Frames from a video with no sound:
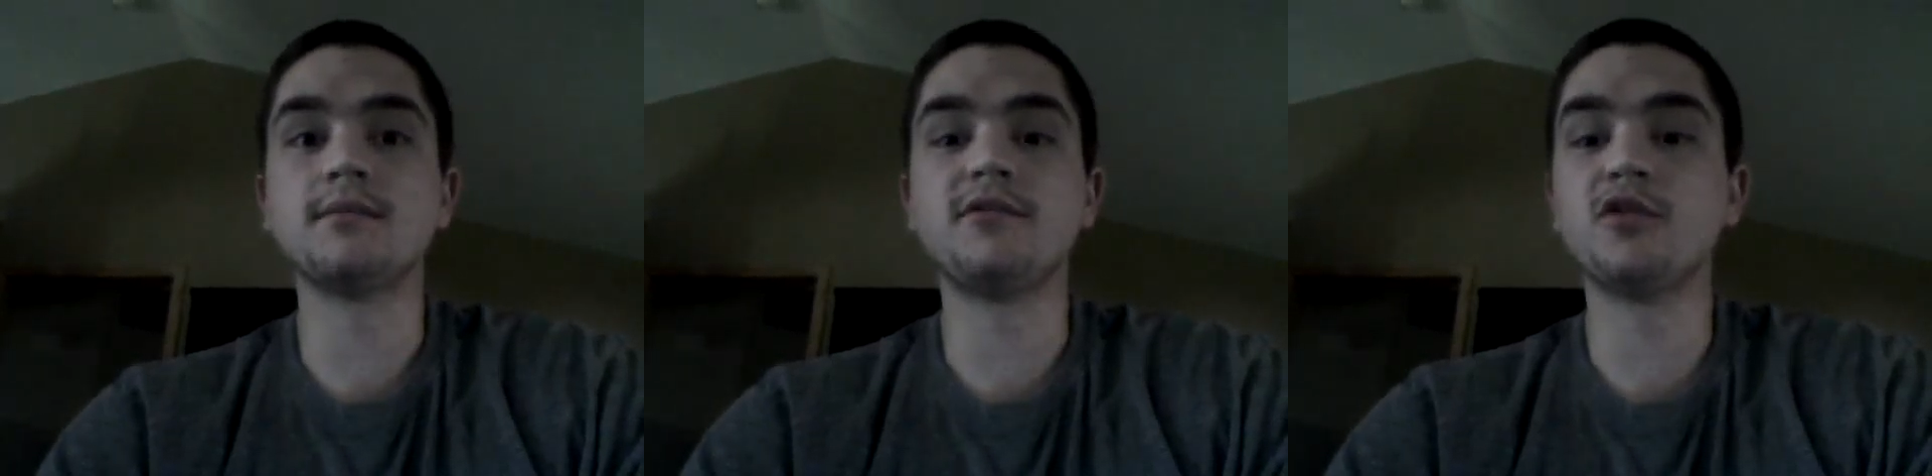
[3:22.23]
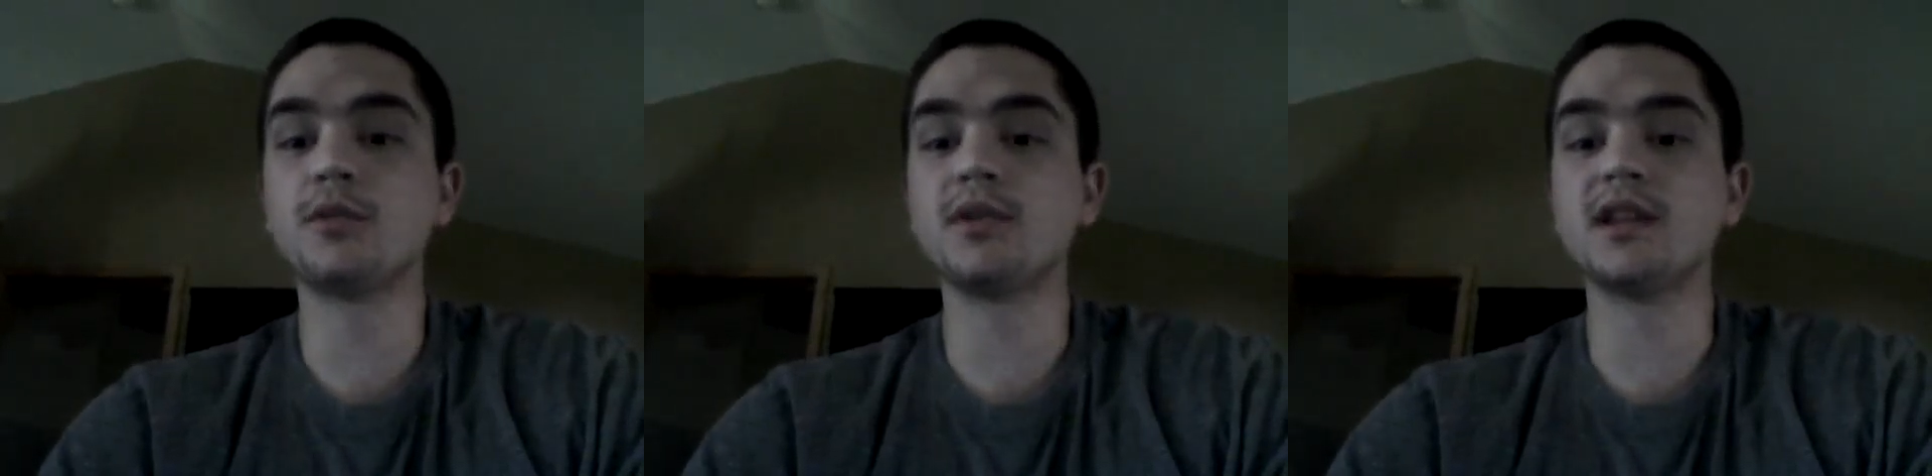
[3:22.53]

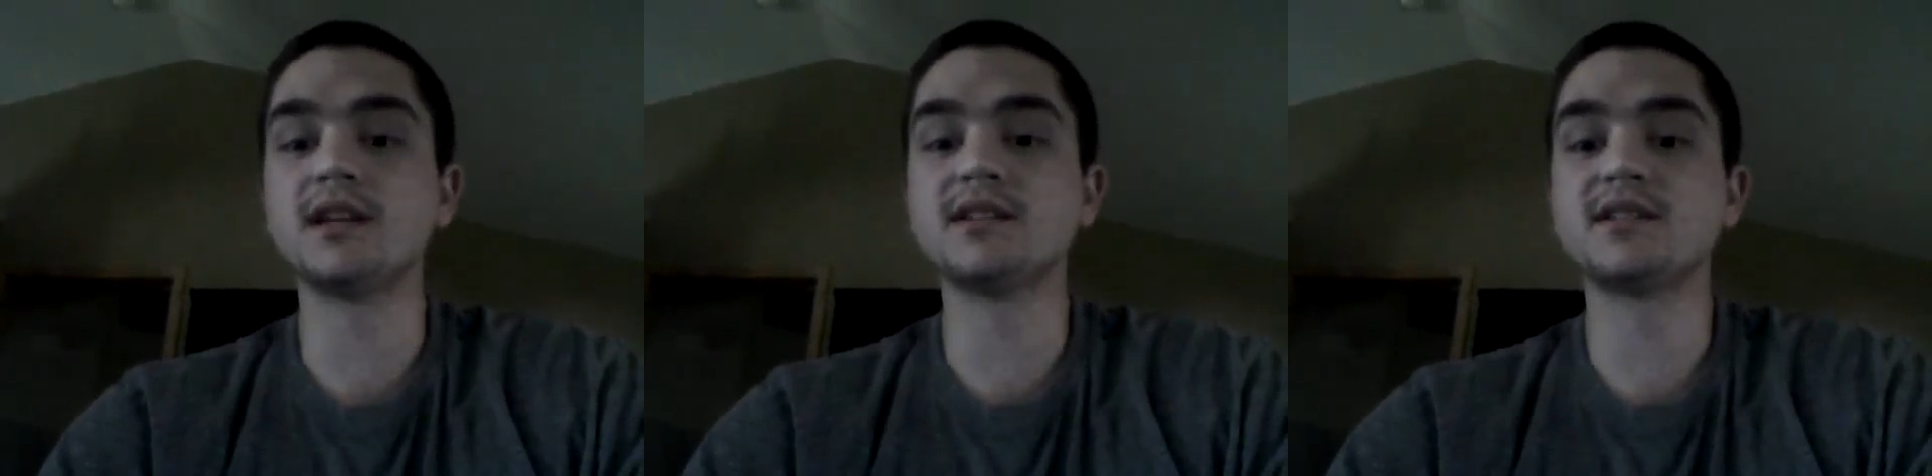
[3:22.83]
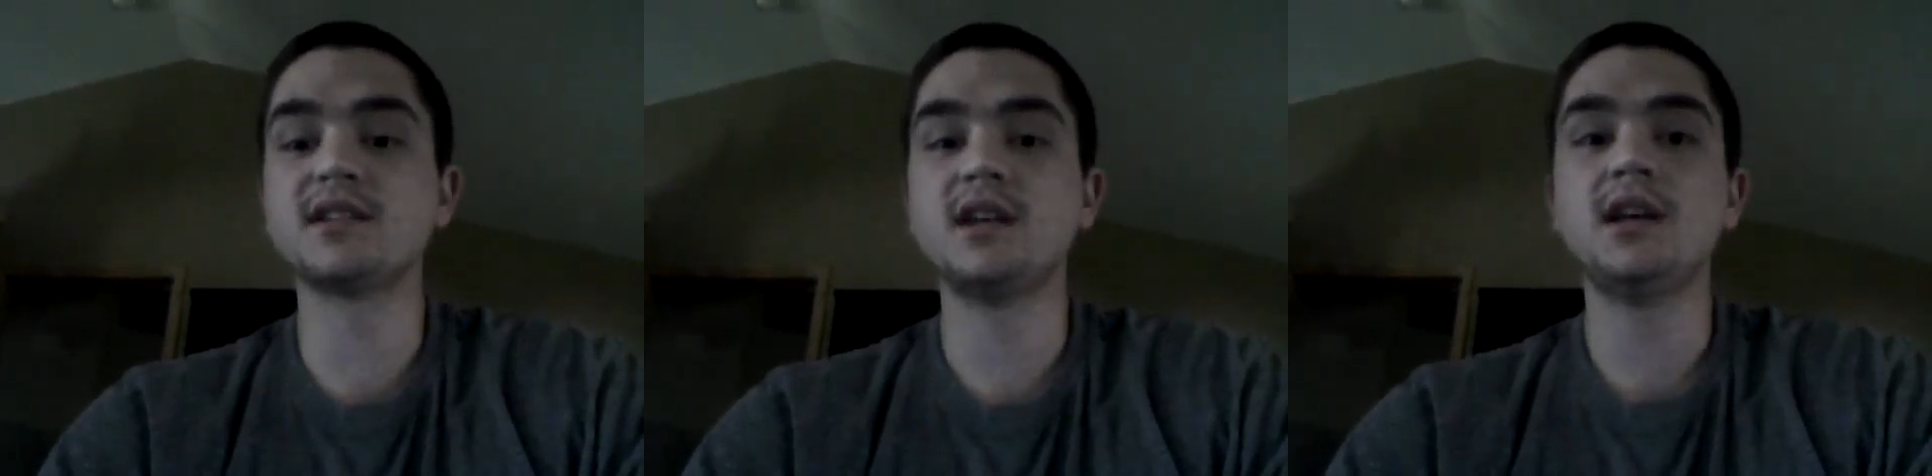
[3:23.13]

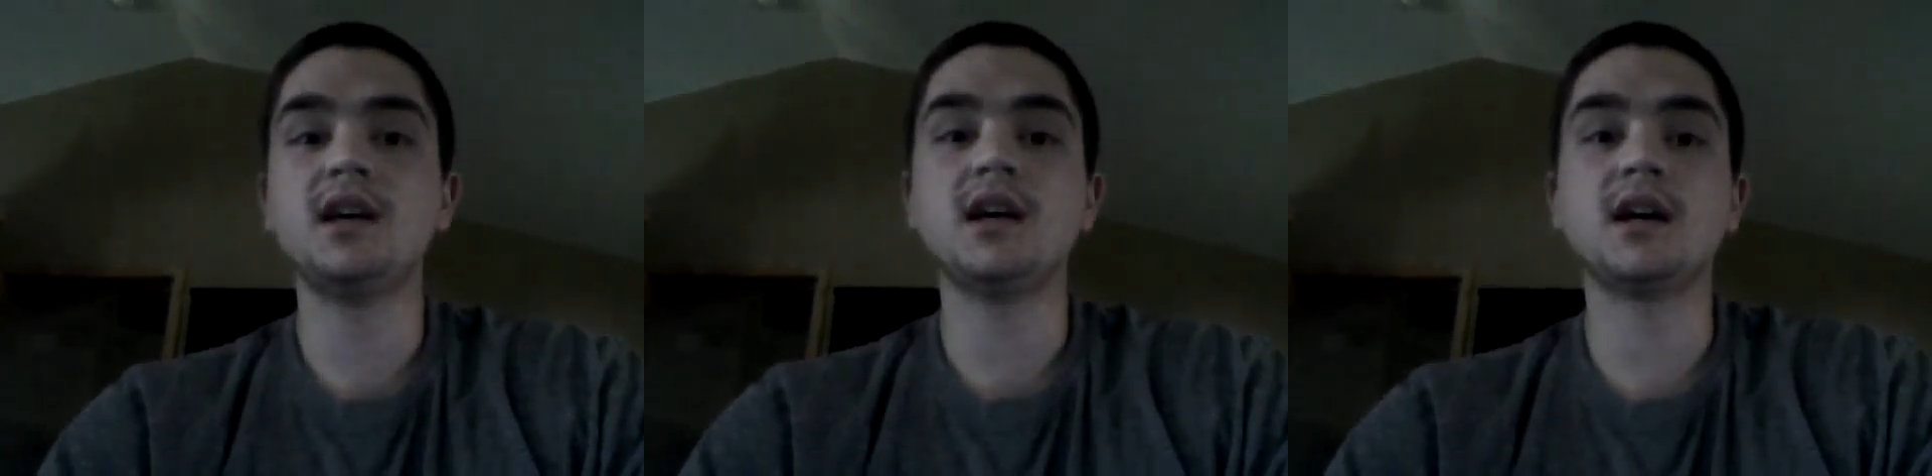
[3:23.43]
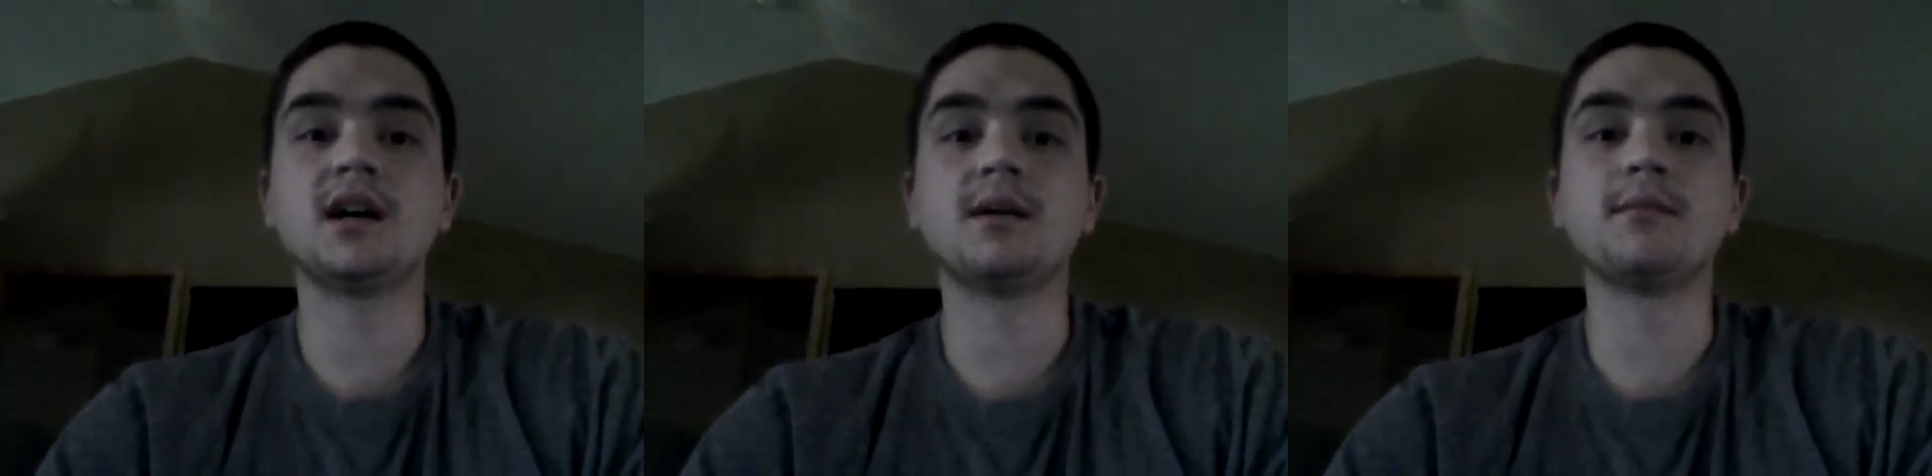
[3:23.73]
formulas
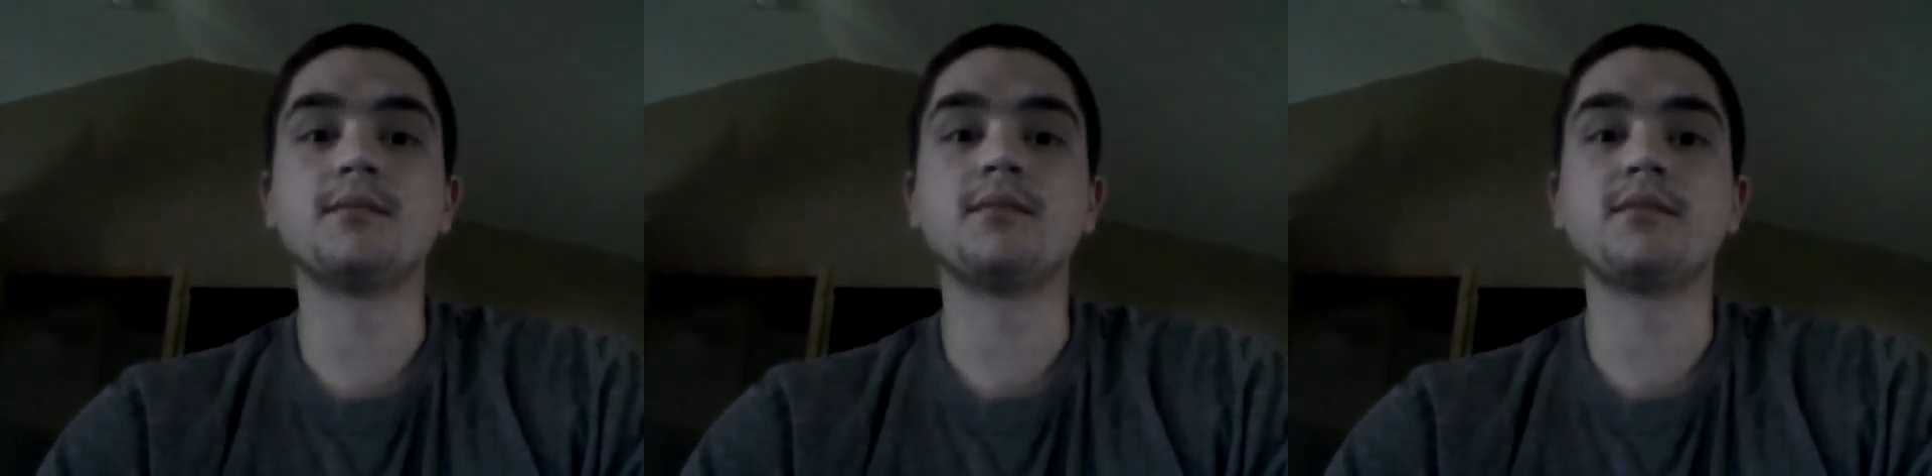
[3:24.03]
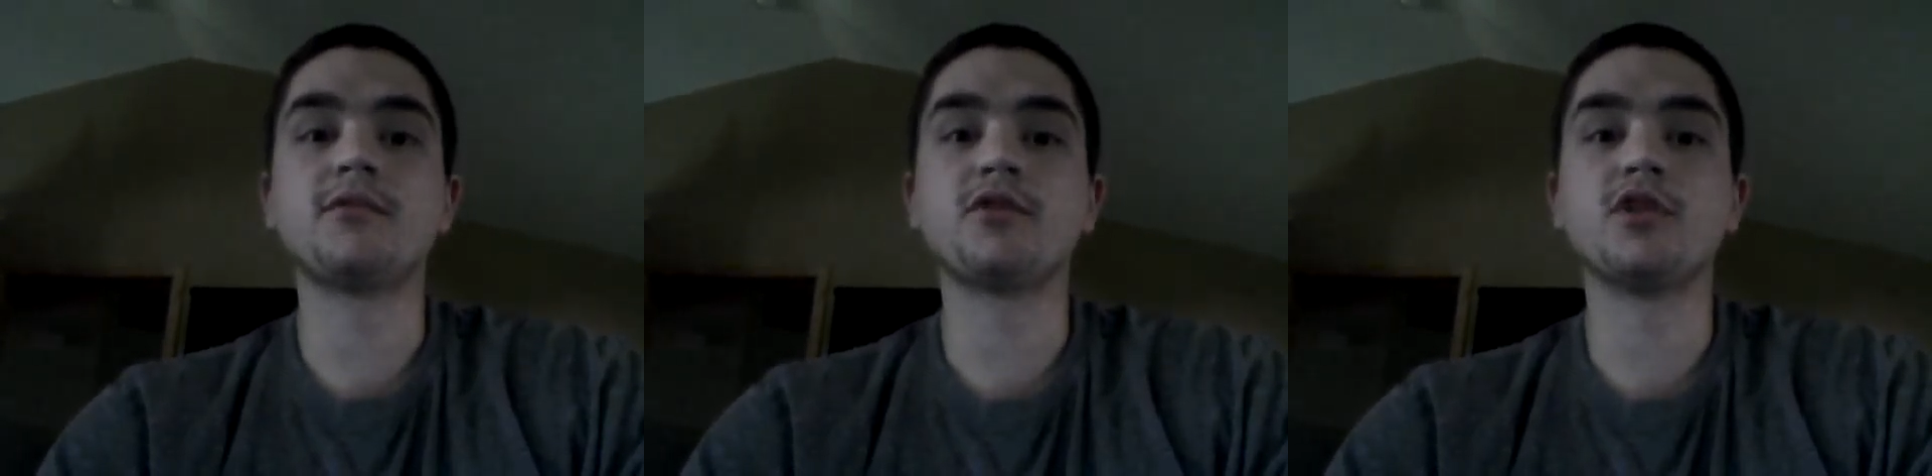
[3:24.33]

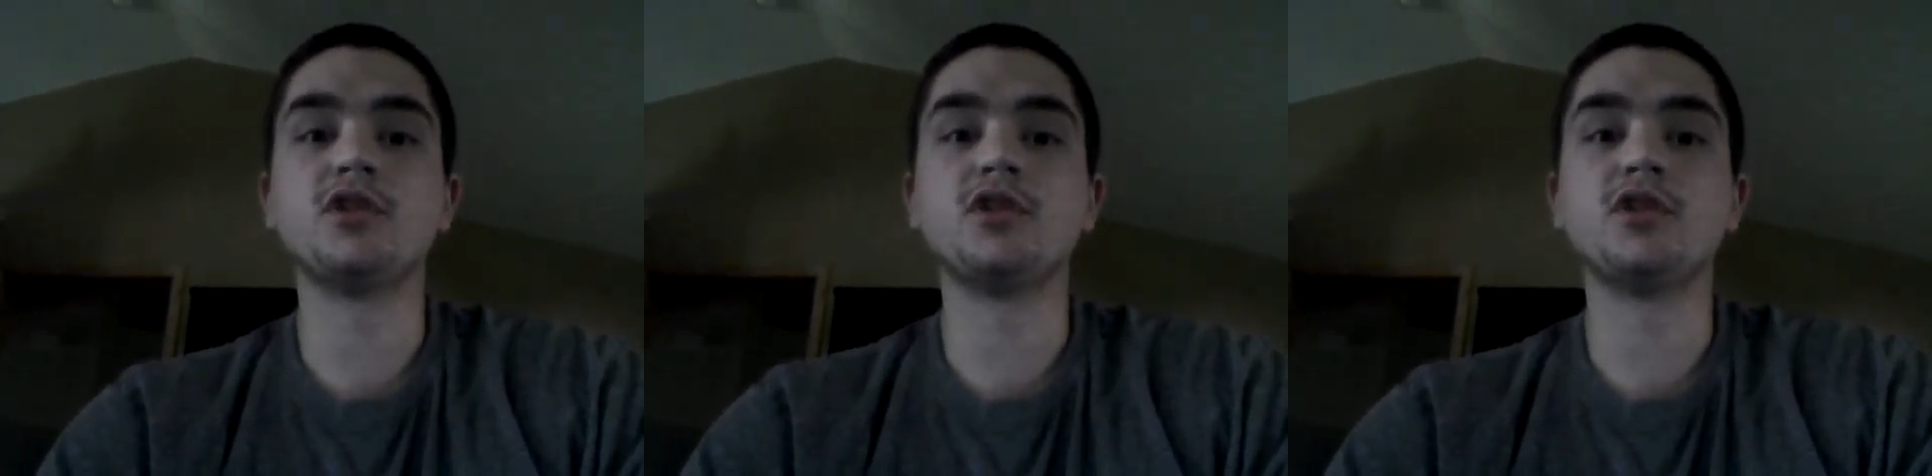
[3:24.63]
for